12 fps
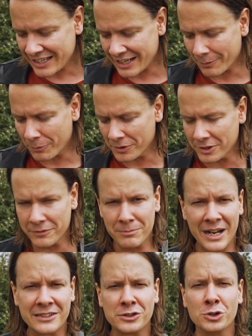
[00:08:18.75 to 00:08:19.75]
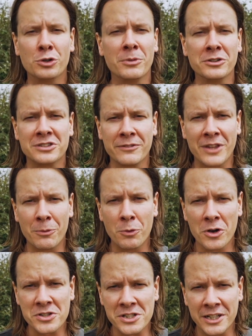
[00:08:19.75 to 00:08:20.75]
It wouldn't have mattered almost if there
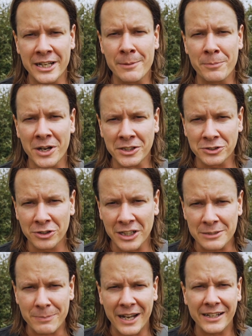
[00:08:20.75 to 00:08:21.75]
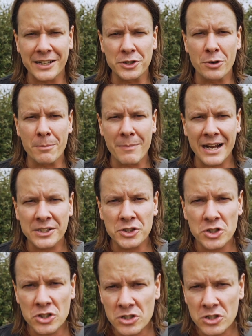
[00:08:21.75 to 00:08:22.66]
wasn't an Empire Strikes Back, can you imagine?